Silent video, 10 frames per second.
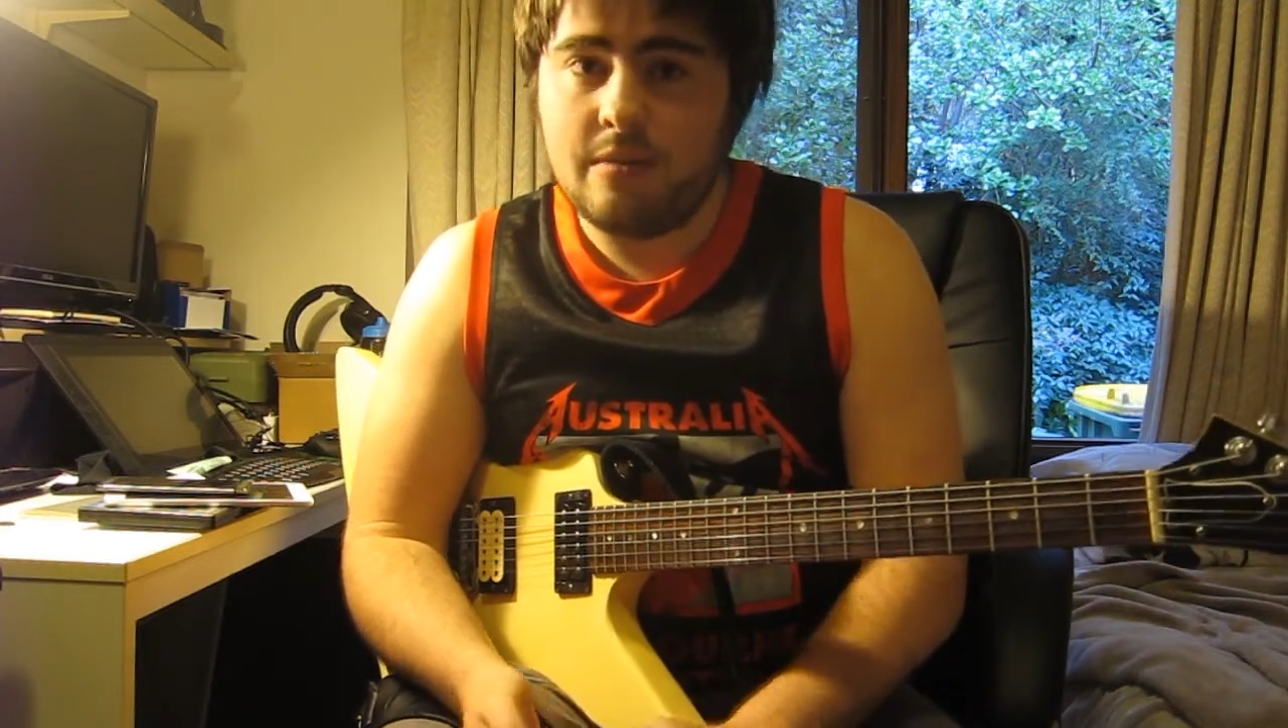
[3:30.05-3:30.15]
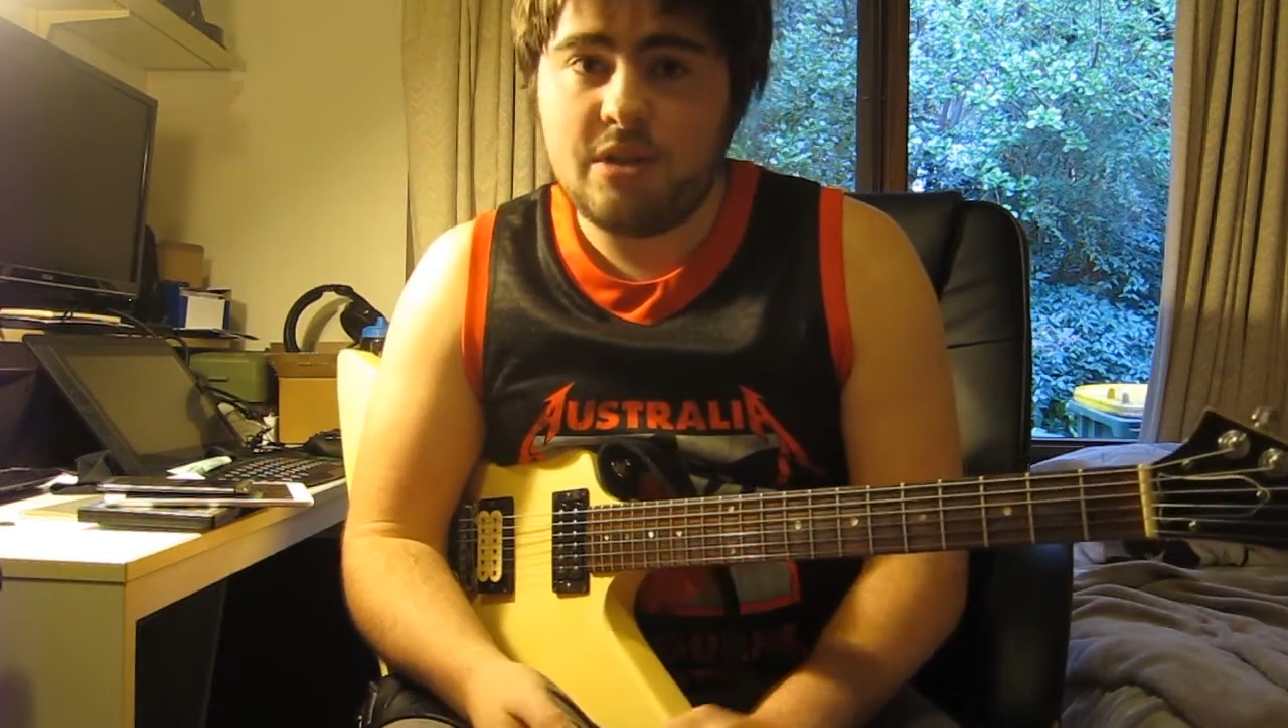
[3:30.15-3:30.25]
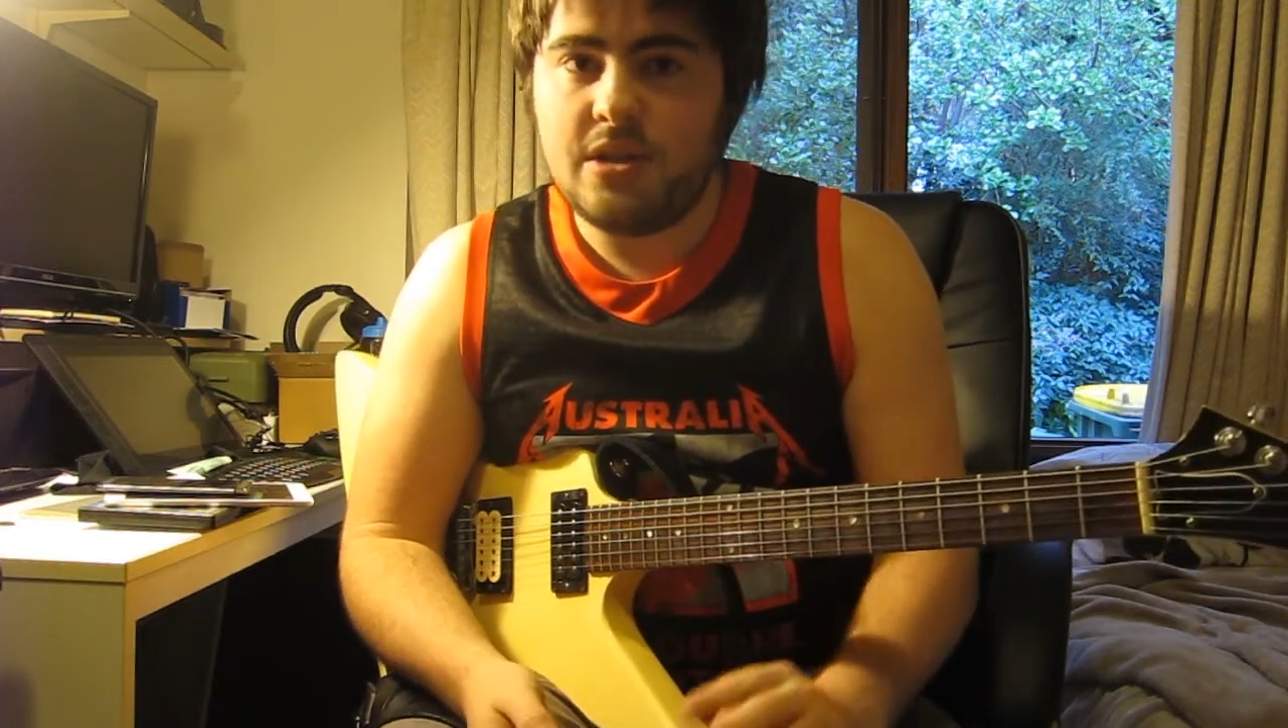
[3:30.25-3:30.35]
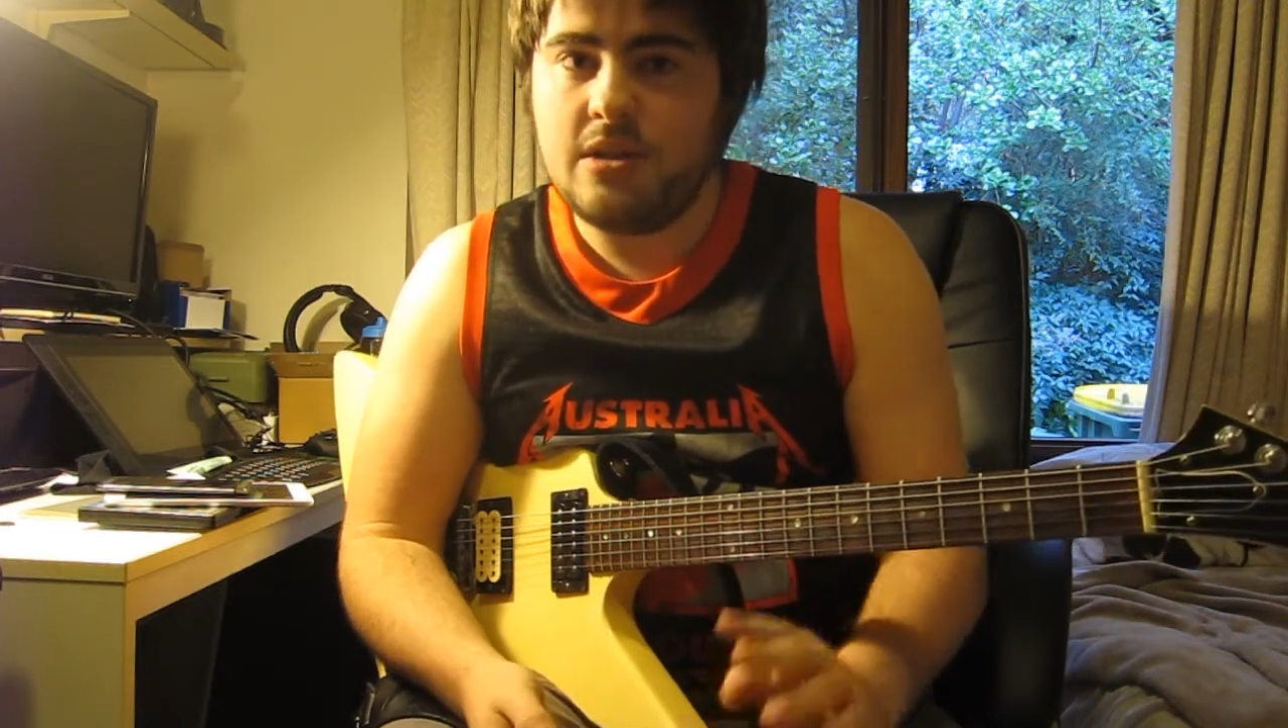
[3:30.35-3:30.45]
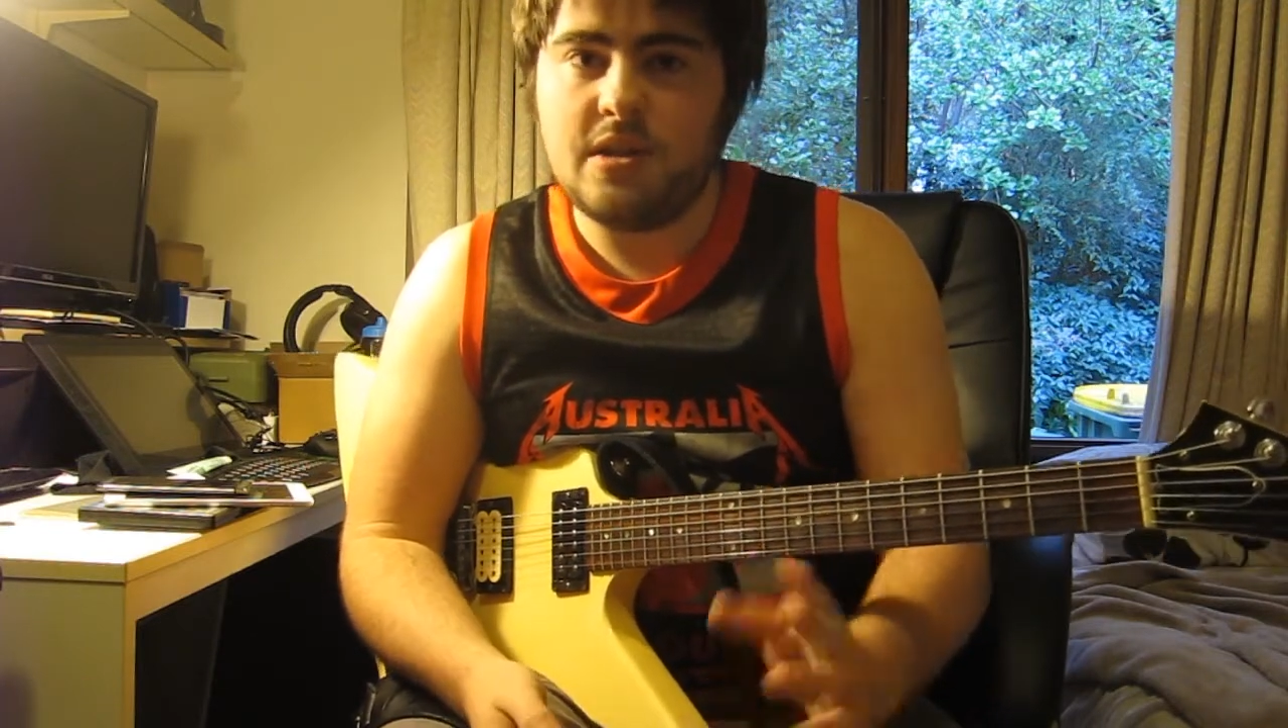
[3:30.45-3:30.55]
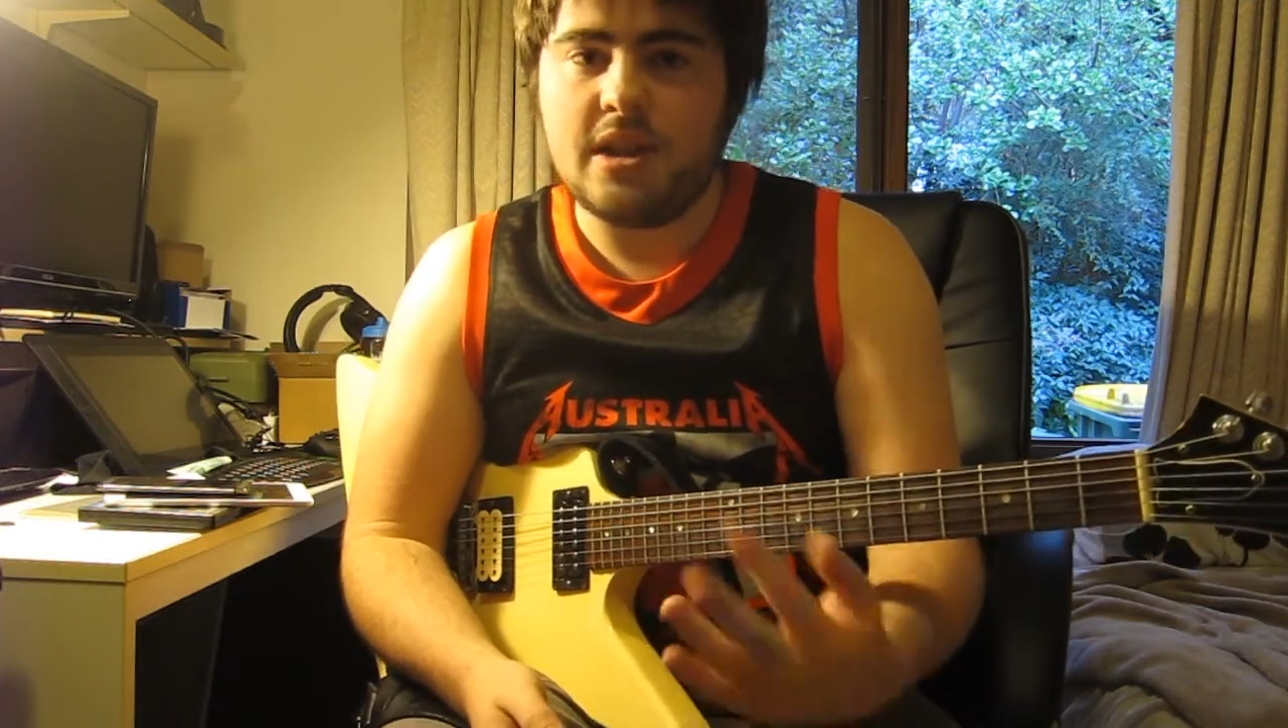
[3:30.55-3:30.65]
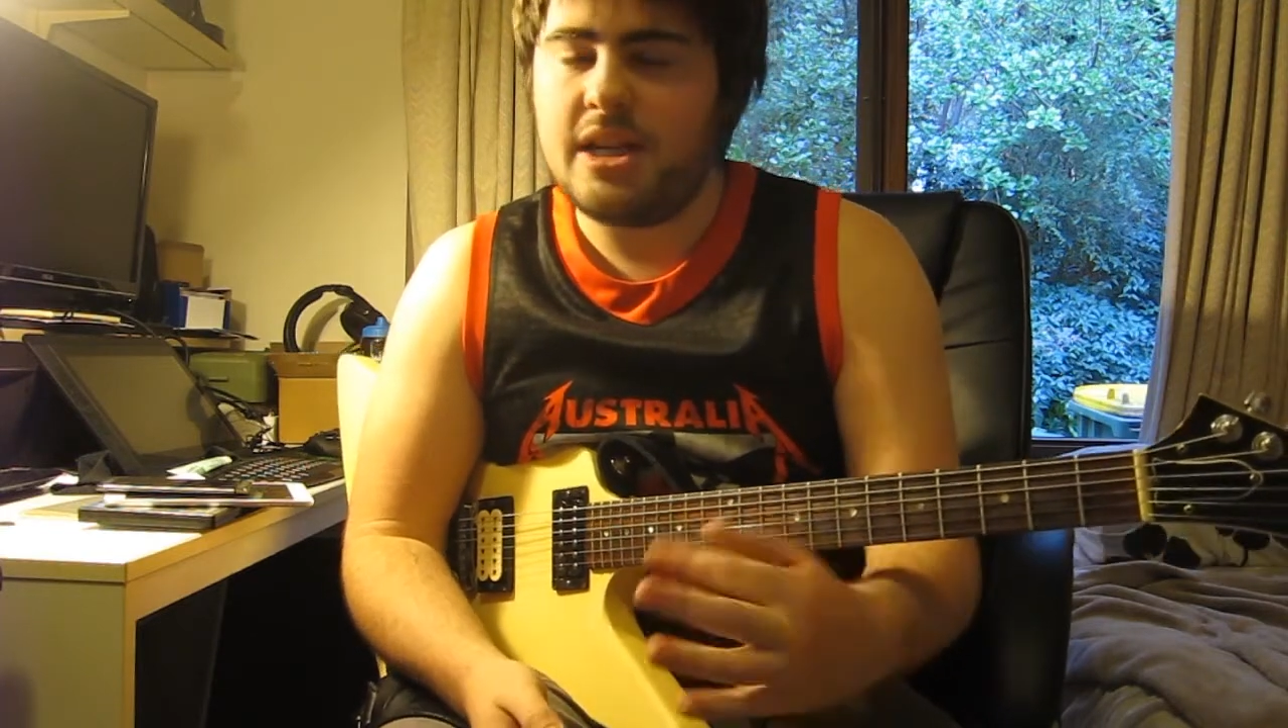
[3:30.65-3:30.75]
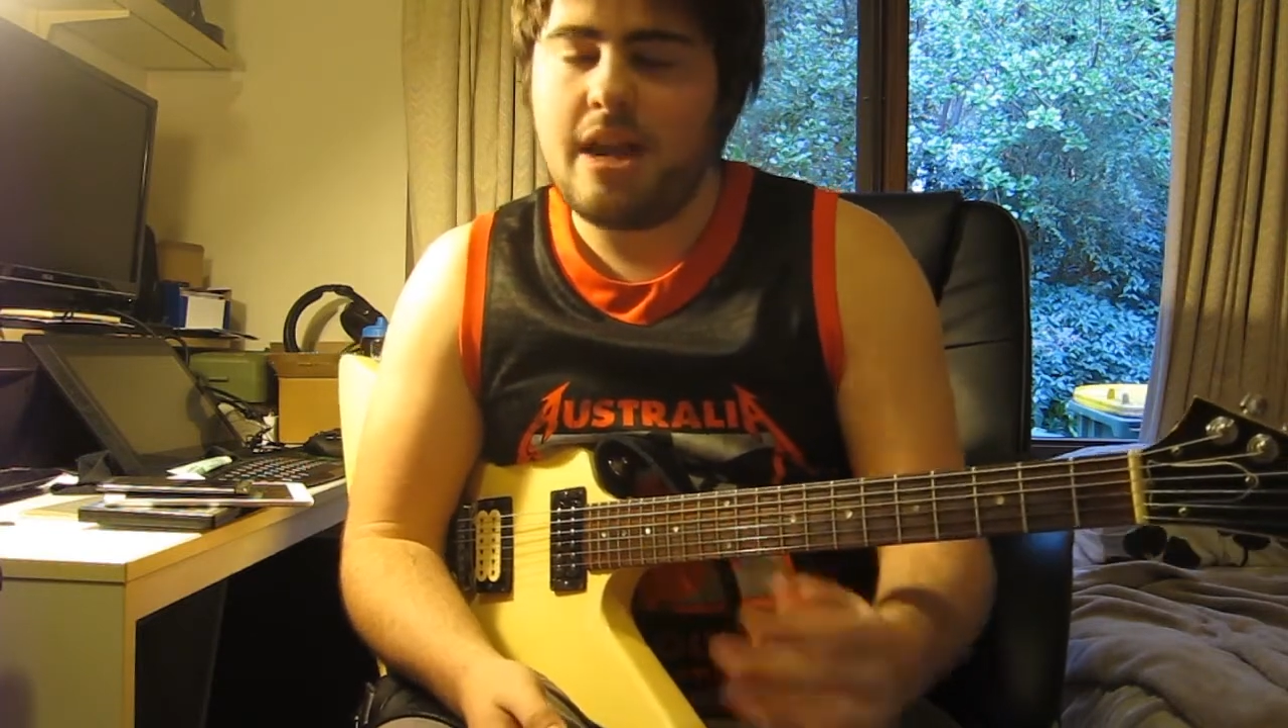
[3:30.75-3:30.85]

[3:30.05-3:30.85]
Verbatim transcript: I'm just using a